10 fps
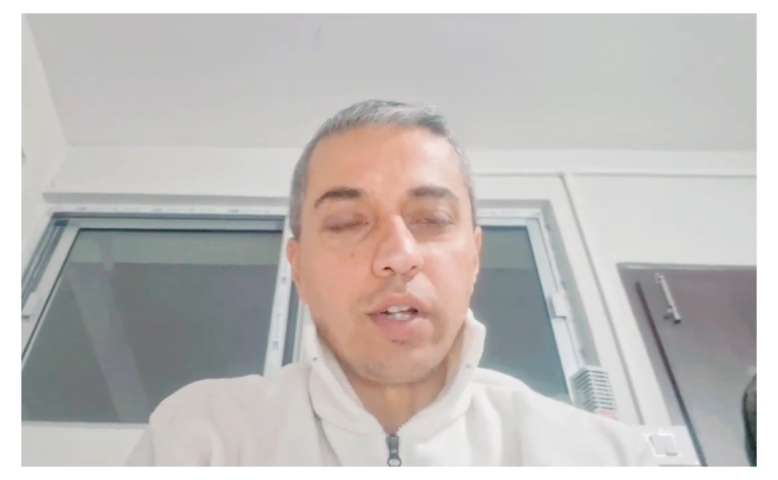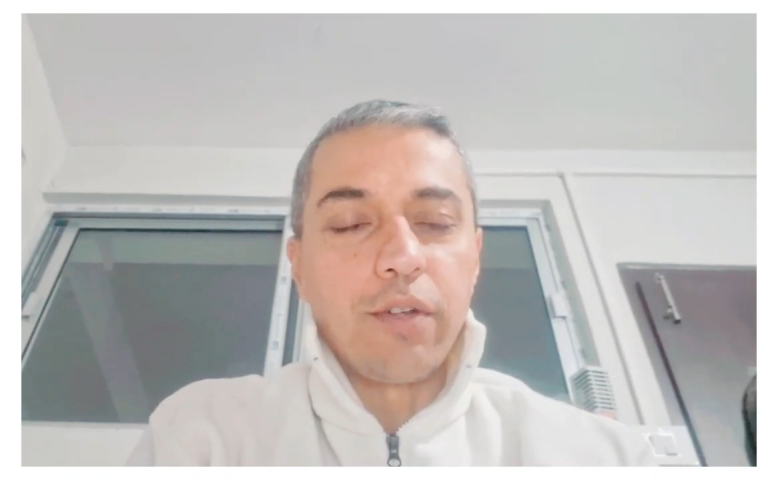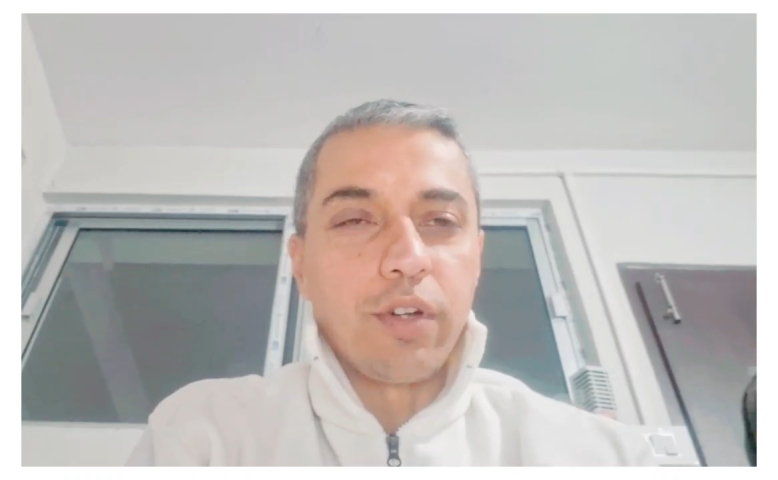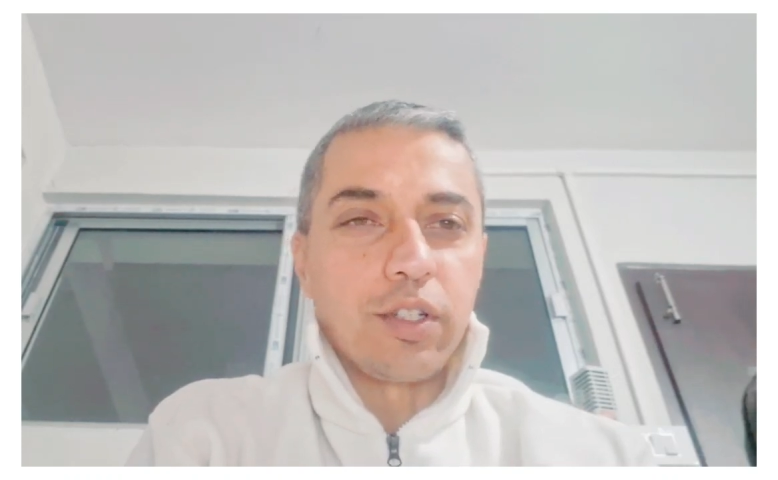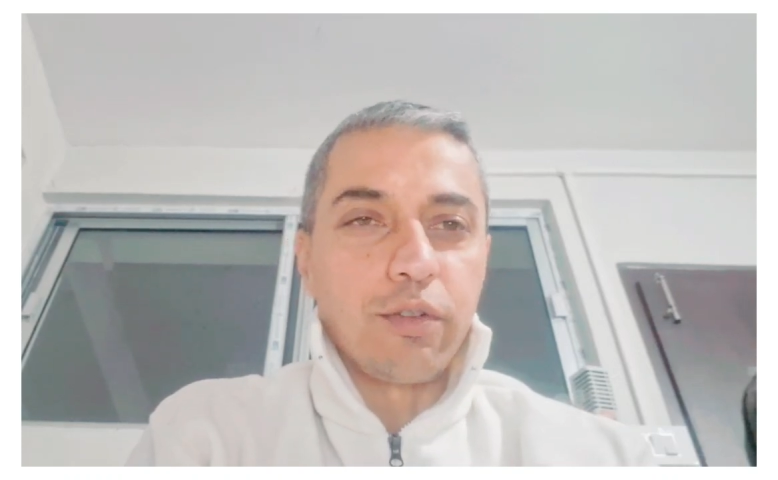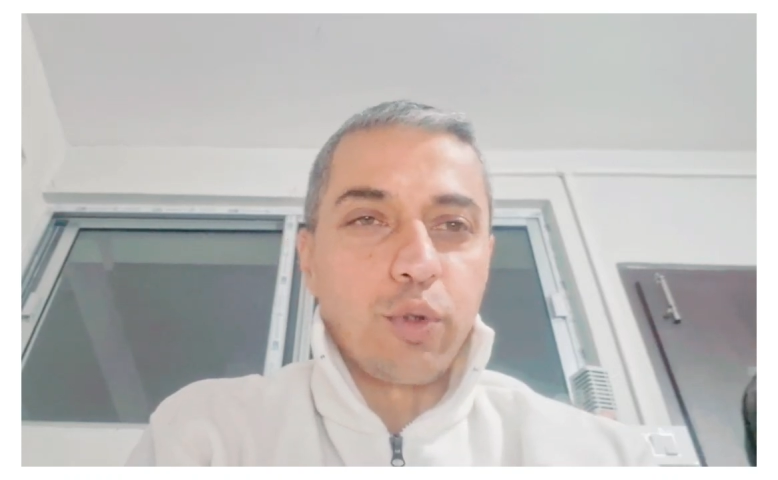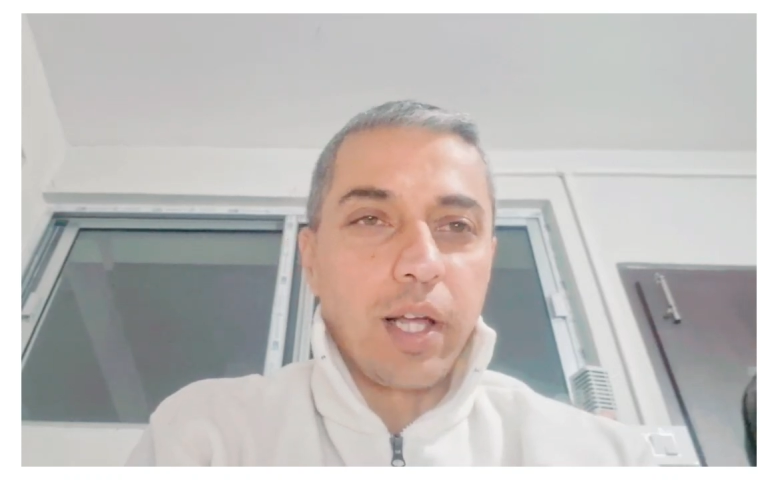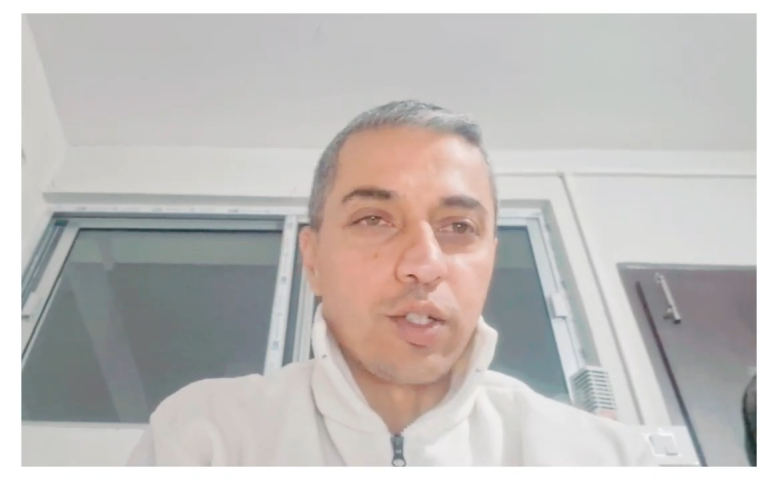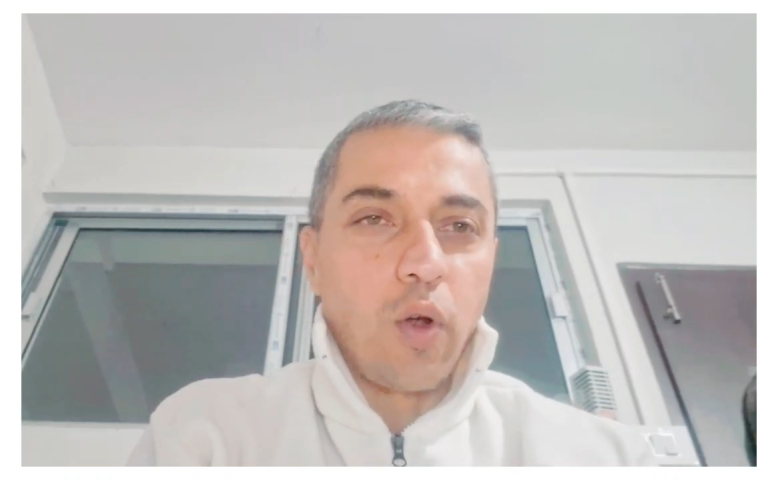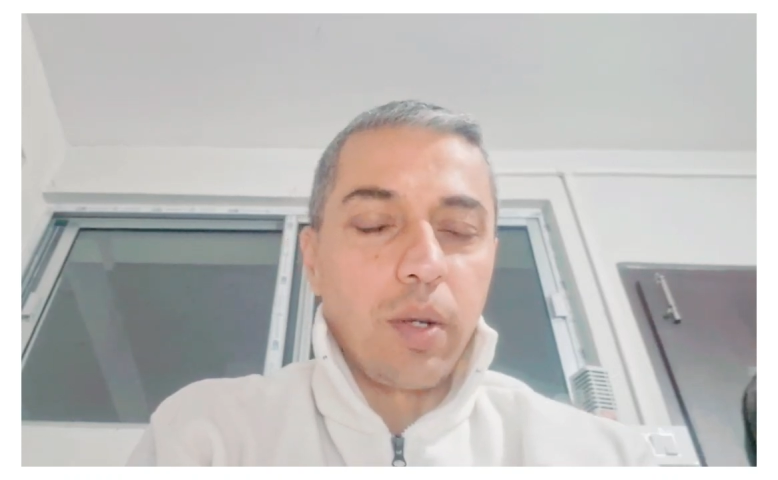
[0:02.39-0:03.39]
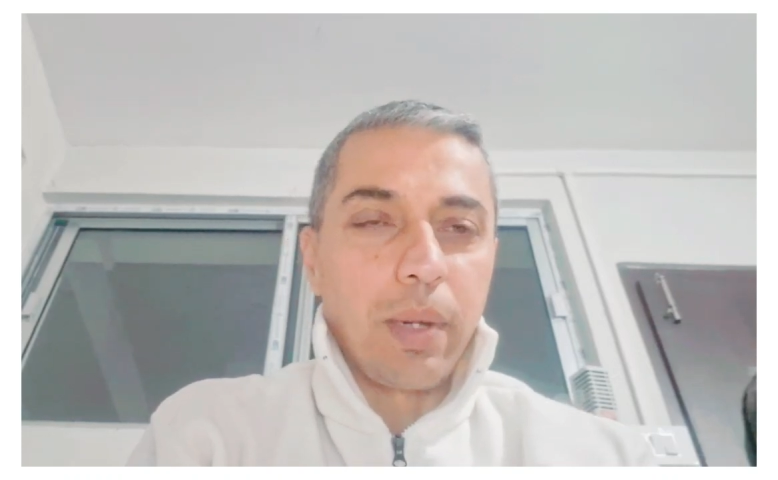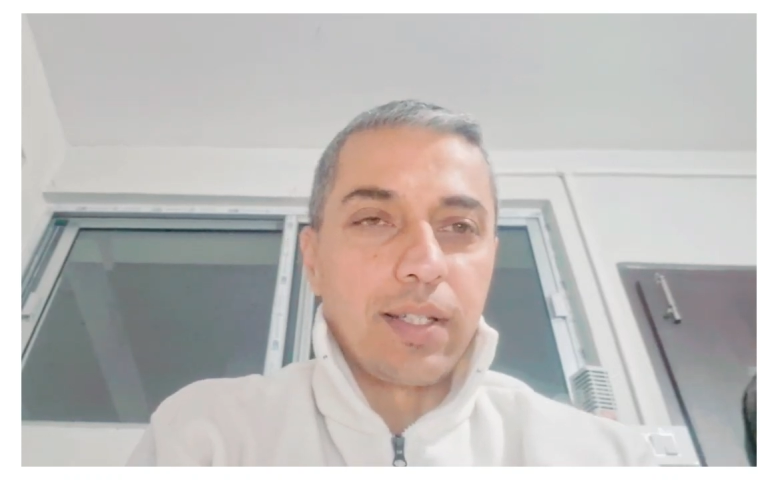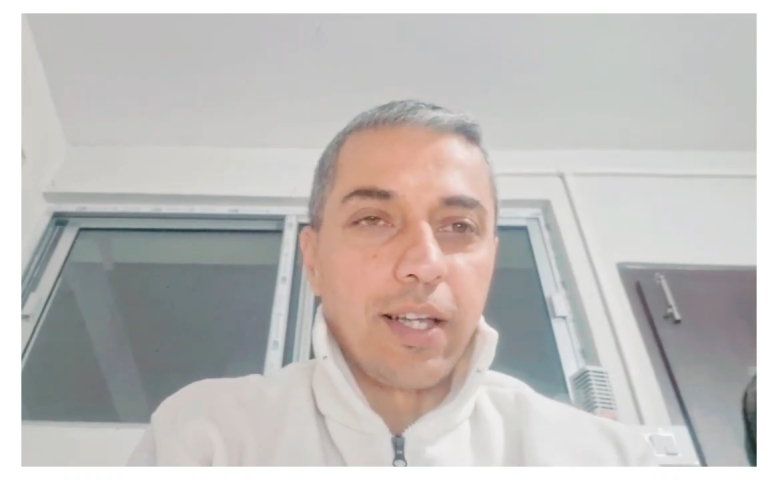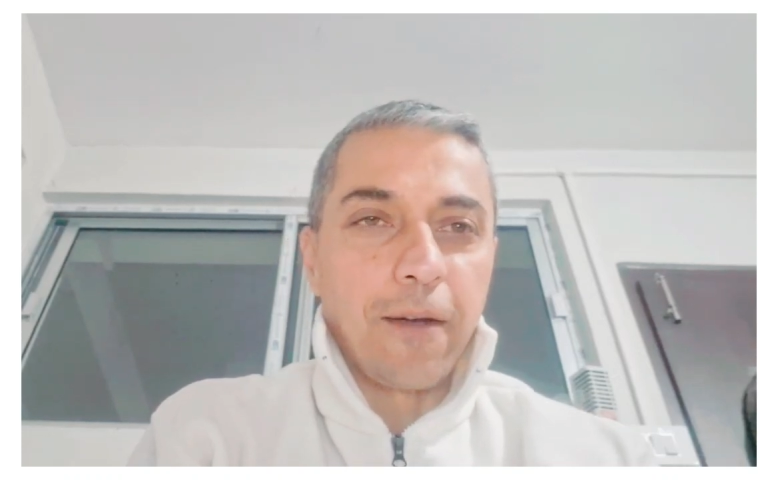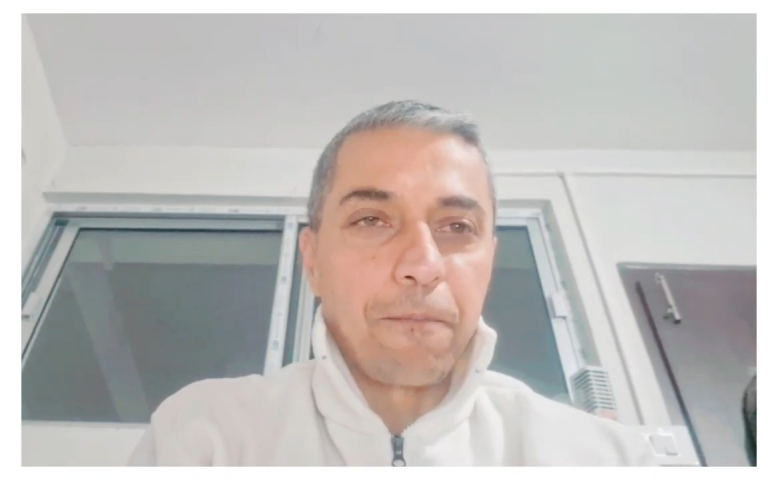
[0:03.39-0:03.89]
31st of July's called
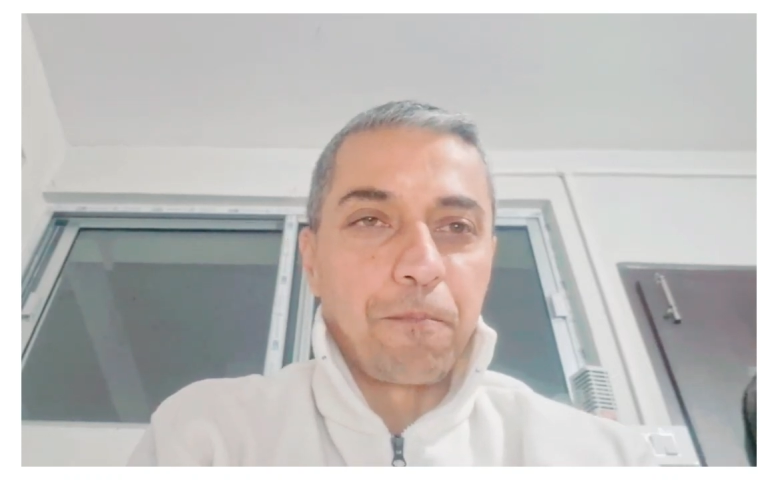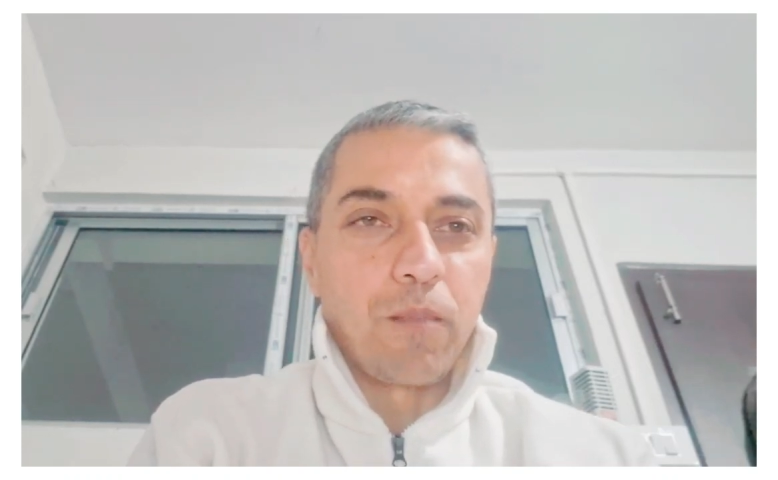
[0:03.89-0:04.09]
Blessing.